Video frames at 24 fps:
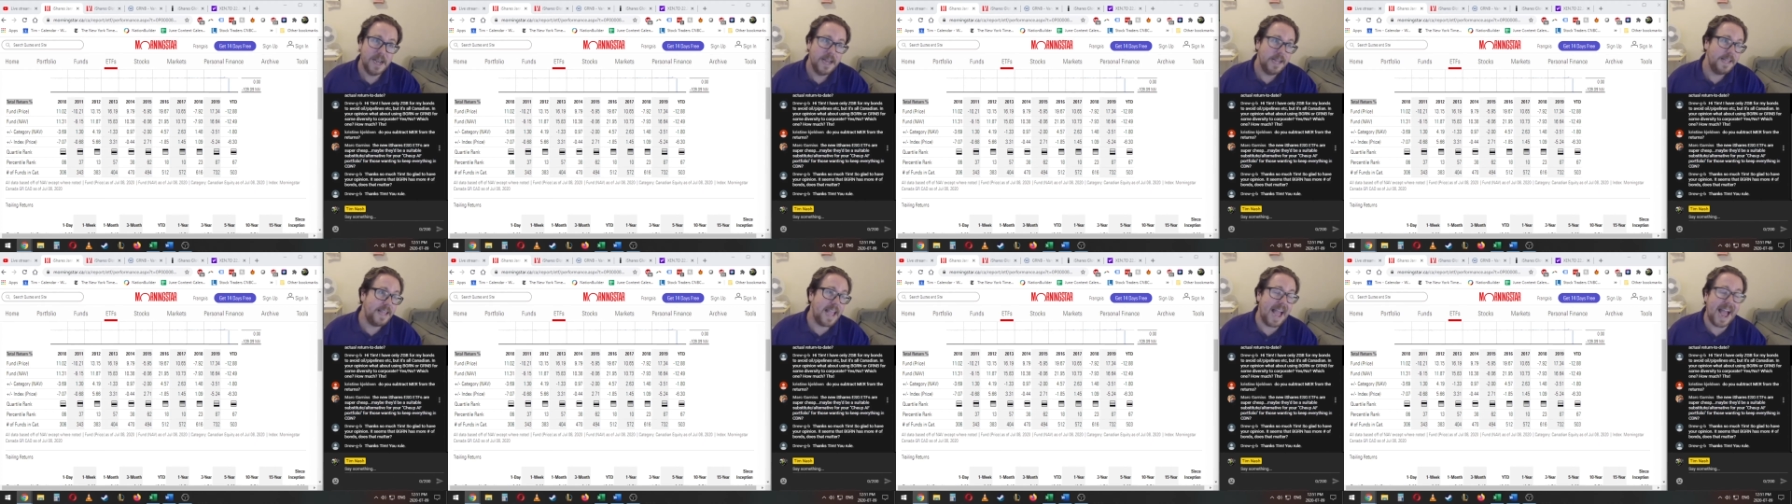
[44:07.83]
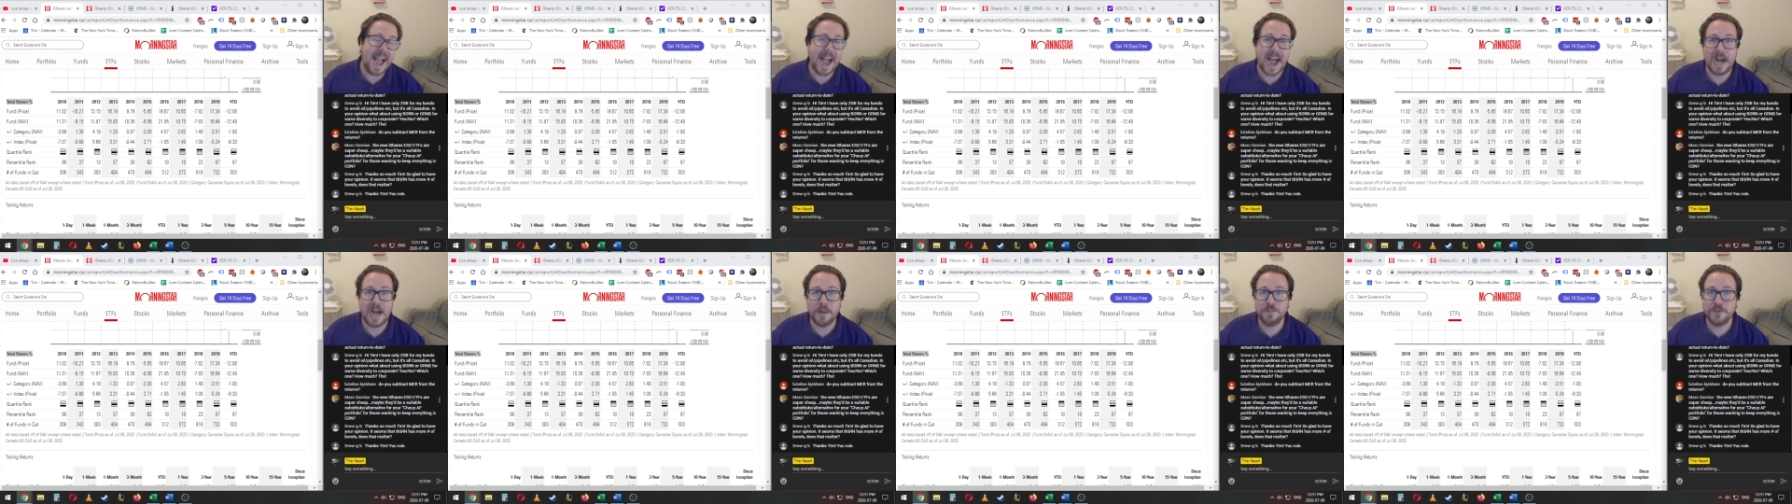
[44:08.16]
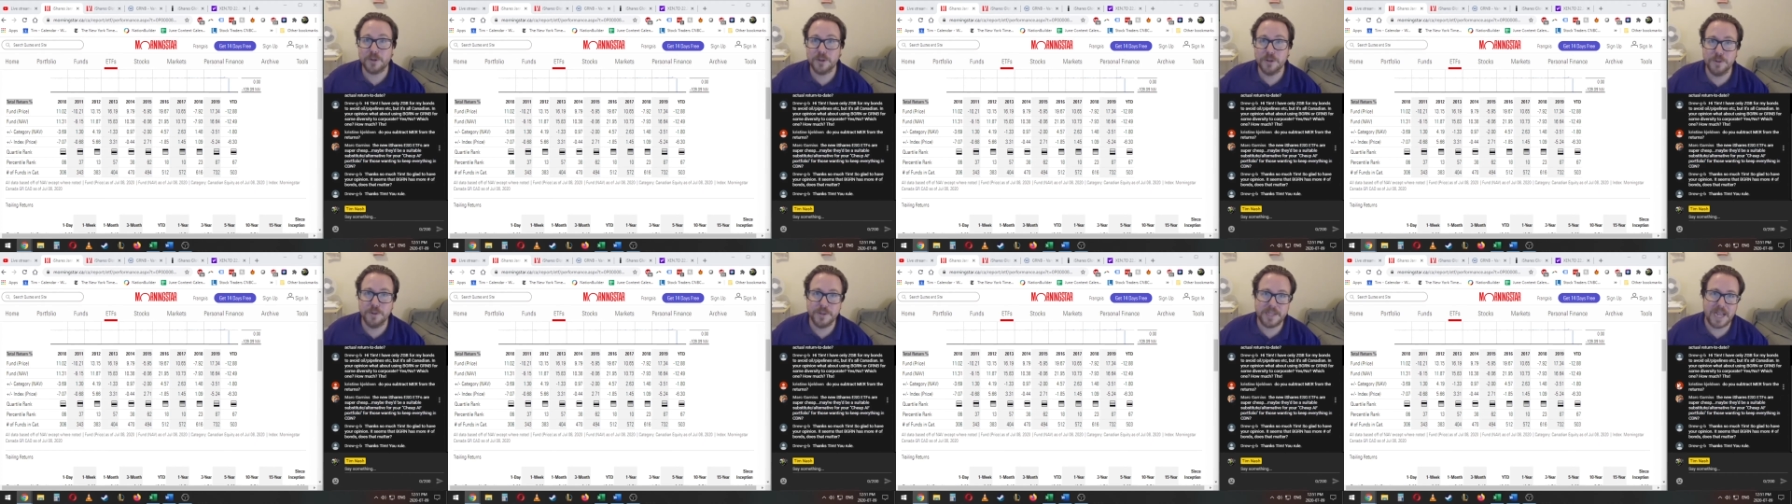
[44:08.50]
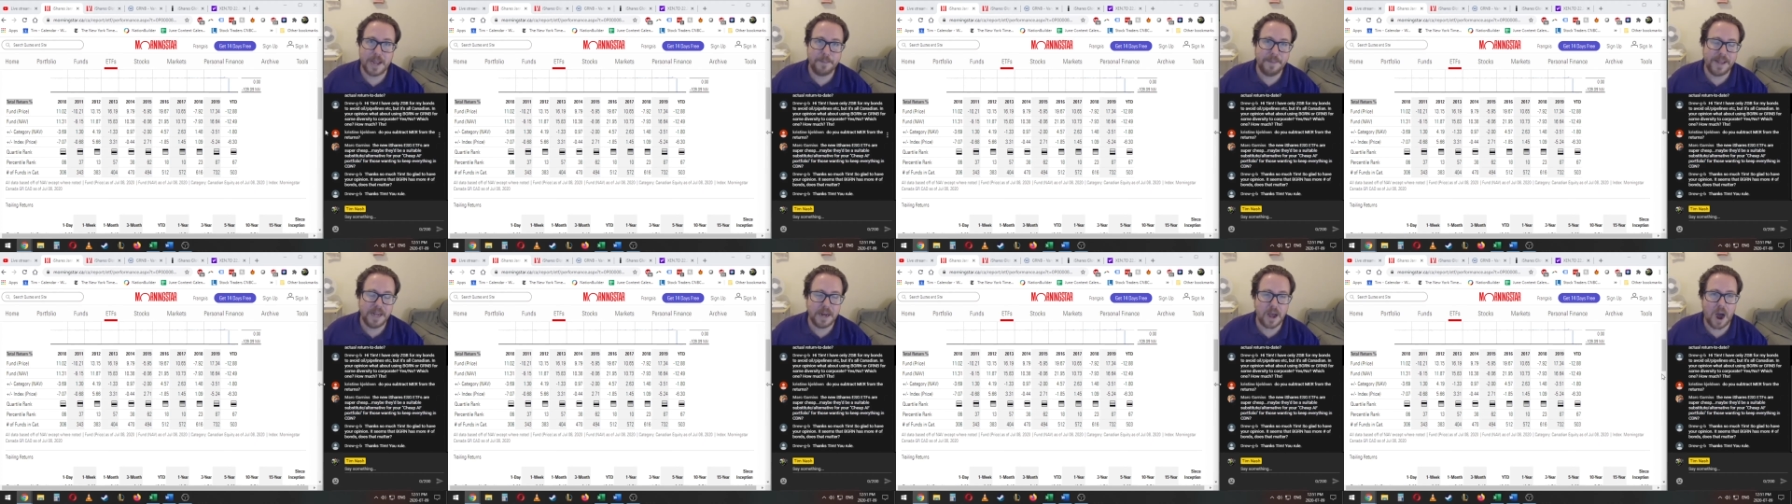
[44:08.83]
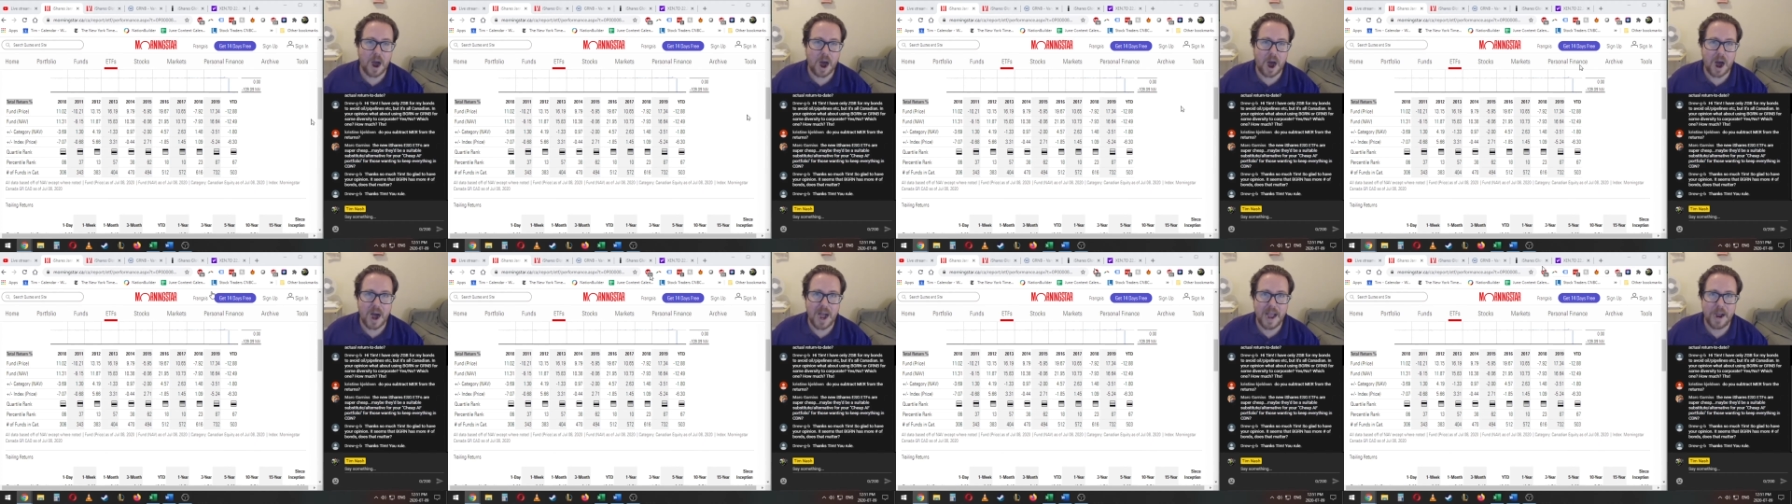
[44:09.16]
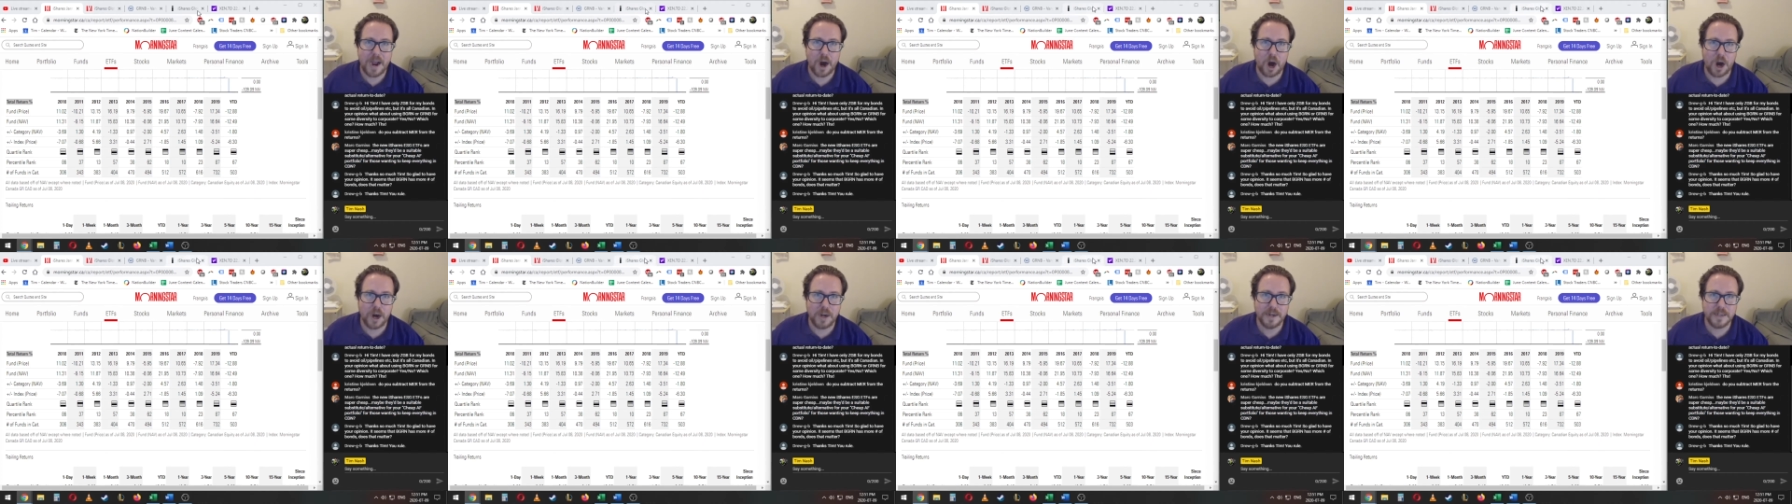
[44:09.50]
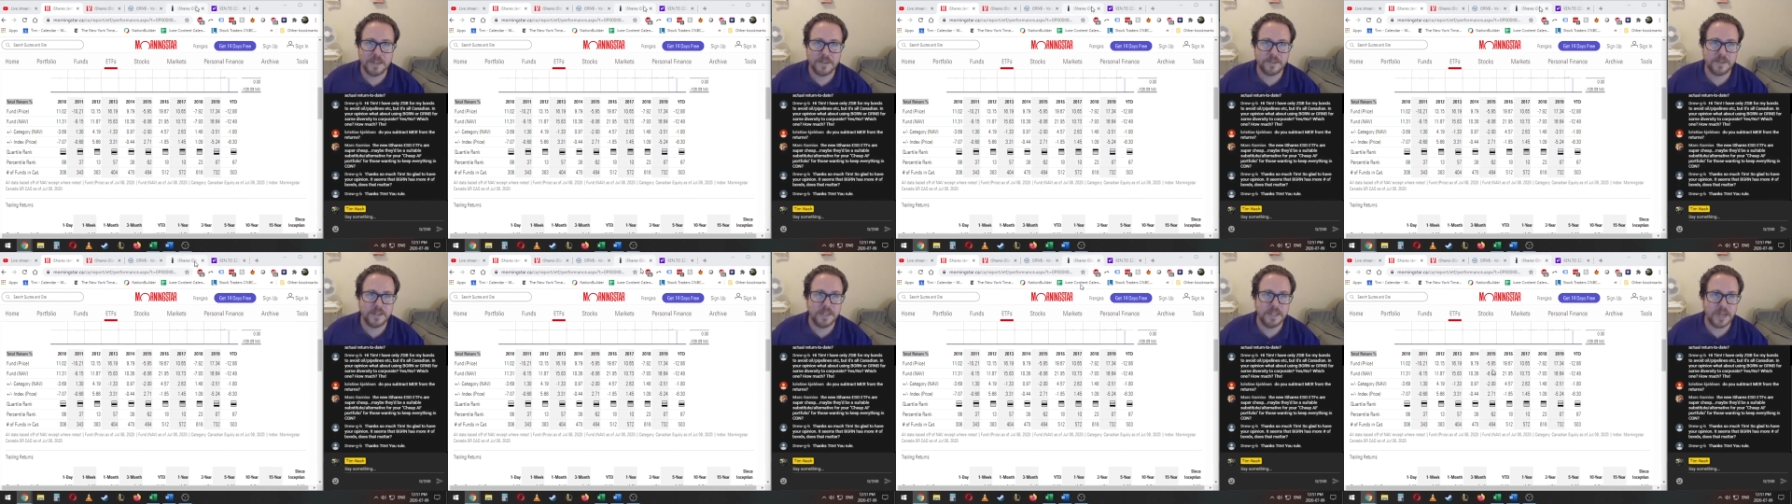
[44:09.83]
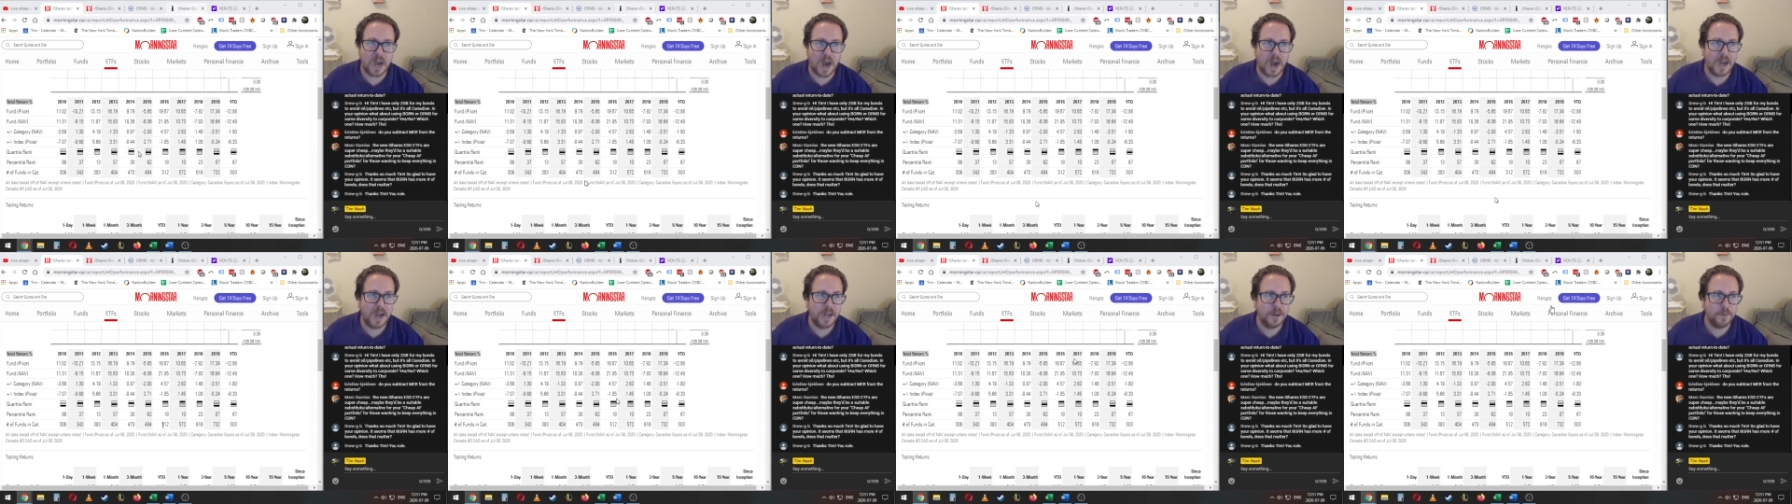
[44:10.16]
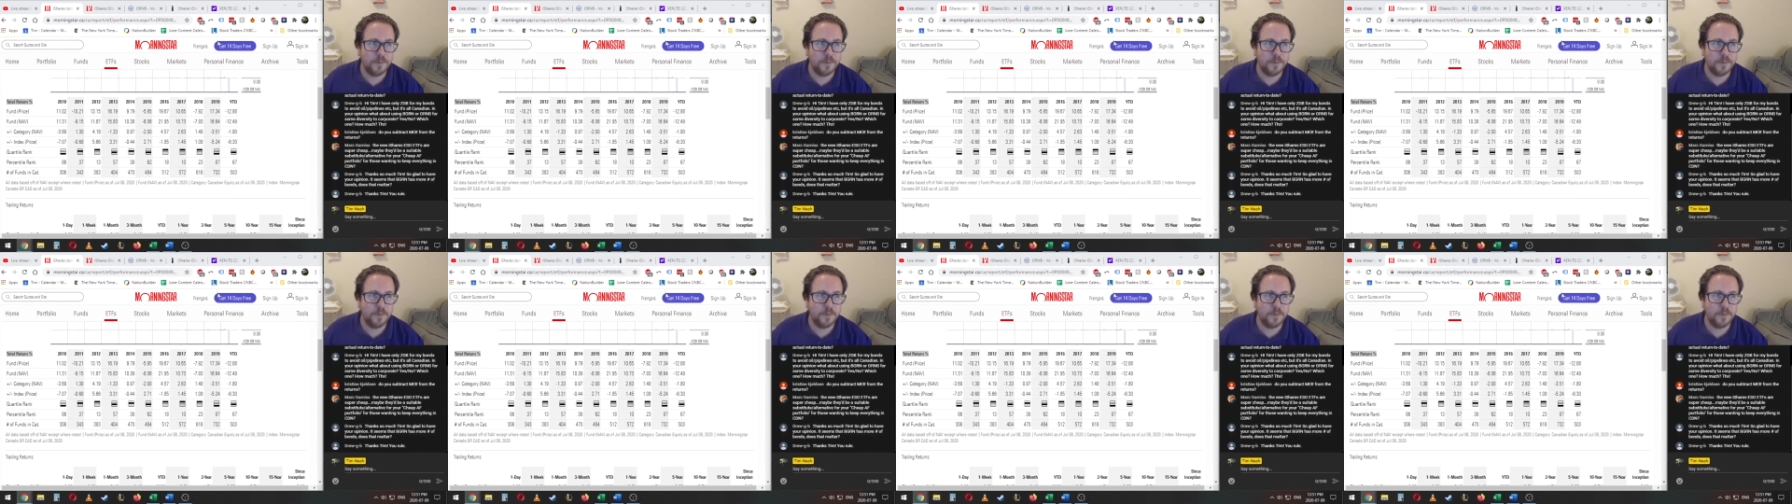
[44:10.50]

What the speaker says: Yeah, absolutely. I mean, I